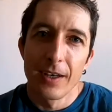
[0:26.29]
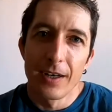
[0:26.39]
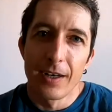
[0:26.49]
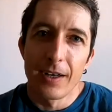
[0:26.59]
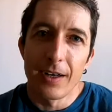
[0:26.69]

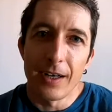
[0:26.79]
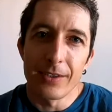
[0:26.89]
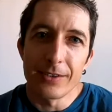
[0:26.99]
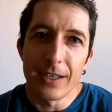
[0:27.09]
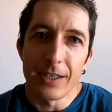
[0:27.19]

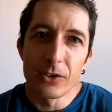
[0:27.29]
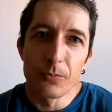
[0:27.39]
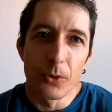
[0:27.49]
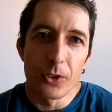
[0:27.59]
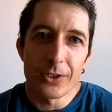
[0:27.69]
I studied
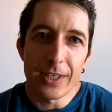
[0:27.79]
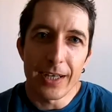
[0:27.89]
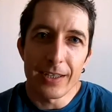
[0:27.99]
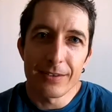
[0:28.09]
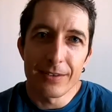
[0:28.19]
sports
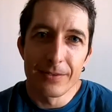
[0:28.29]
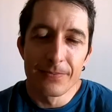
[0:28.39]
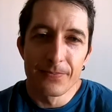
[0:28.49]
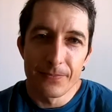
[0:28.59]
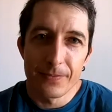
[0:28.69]
science,
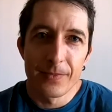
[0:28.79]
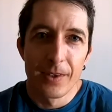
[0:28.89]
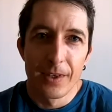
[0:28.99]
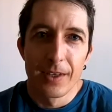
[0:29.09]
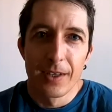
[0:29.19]

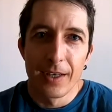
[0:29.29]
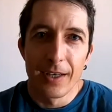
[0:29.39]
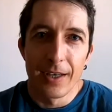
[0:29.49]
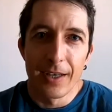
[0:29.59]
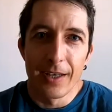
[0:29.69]

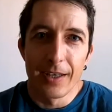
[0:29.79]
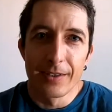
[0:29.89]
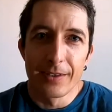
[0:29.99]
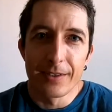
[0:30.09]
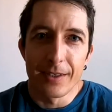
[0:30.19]

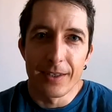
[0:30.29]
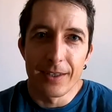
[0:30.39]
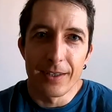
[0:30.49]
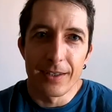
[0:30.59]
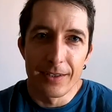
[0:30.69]
and
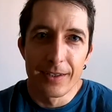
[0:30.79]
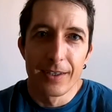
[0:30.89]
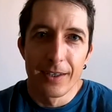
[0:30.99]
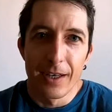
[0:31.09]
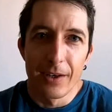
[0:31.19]

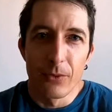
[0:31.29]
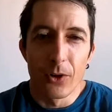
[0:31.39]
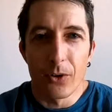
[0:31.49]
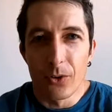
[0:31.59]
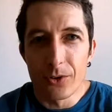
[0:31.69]
I
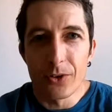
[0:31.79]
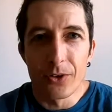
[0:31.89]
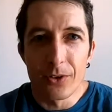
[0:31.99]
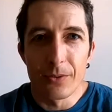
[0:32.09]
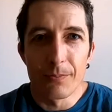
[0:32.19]
work
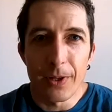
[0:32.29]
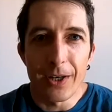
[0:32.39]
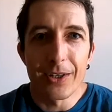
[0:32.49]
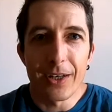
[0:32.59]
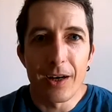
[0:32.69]
also
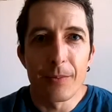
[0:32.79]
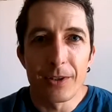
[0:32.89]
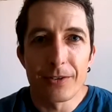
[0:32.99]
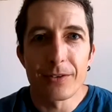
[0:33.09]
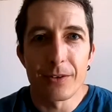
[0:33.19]
part-time
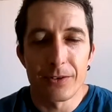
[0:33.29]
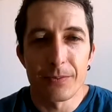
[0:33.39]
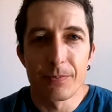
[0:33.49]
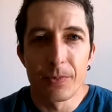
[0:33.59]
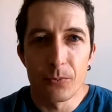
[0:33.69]
as a
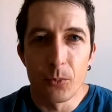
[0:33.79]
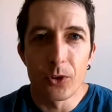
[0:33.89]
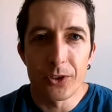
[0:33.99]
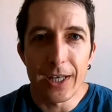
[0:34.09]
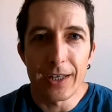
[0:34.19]

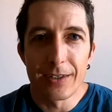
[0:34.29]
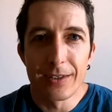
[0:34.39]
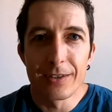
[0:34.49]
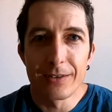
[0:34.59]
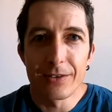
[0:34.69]
sports
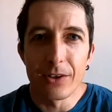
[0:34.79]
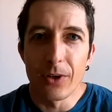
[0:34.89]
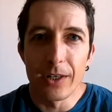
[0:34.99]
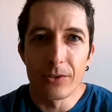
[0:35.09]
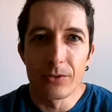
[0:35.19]
scientist,
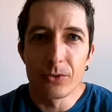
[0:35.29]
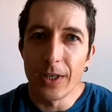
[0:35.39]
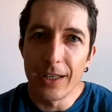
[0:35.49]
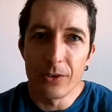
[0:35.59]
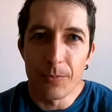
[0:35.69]
so I do
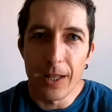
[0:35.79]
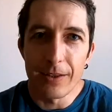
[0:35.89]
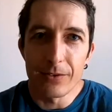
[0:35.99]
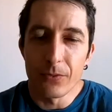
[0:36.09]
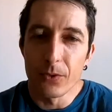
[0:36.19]
training
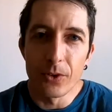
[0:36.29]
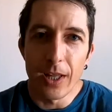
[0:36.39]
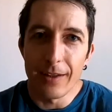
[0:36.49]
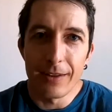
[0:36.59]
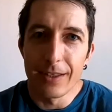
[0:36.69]
plans
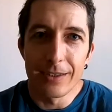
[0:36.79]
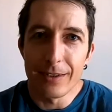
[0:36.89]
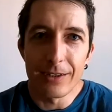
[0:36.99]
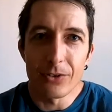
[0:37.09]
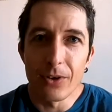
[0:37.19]
for
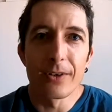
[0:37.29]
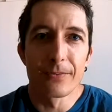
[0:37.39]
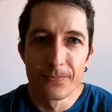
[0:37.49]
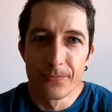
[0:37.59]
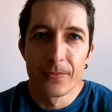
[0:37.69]
athletes and so
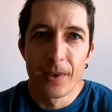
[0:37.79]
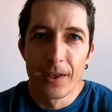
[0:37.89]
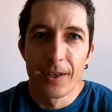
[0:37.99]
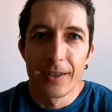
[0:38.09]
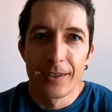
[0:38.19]
on.
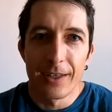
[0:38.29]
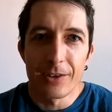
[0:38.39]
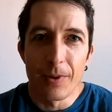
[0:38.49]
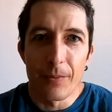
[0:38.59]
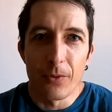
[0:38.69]

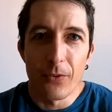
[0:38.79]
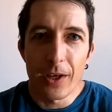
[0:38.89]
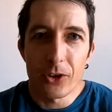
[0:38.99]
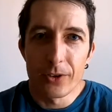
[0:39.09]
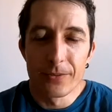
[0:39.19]
That's my
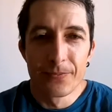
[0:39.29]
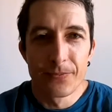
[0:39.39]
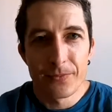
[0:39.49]
profession.